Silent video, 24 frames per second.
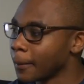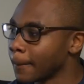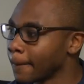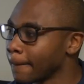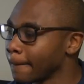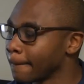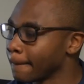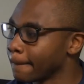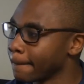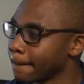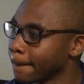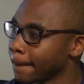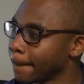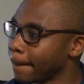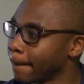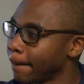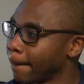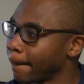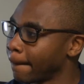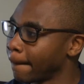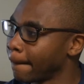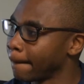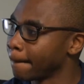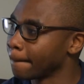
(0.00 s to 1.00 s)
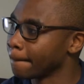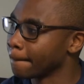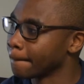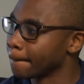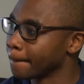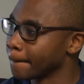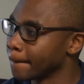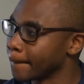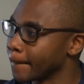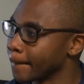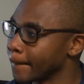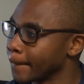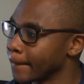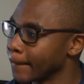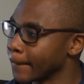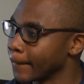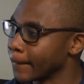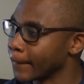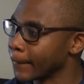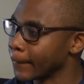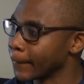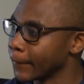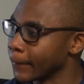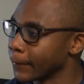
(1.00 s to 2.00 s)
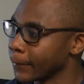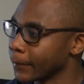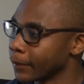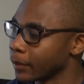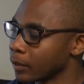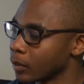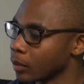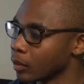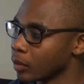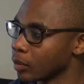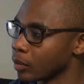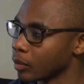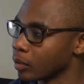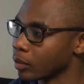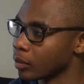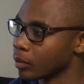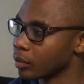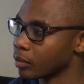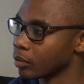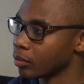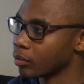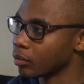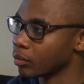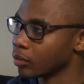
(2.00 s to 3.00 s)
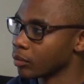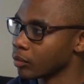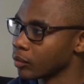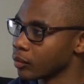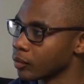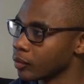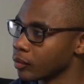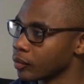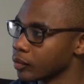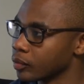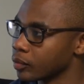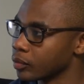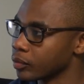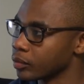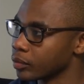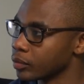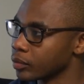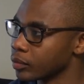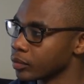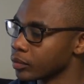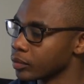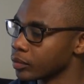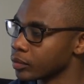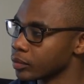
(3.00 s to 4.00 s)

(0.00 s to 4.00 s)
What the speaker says: This person isn't speaking.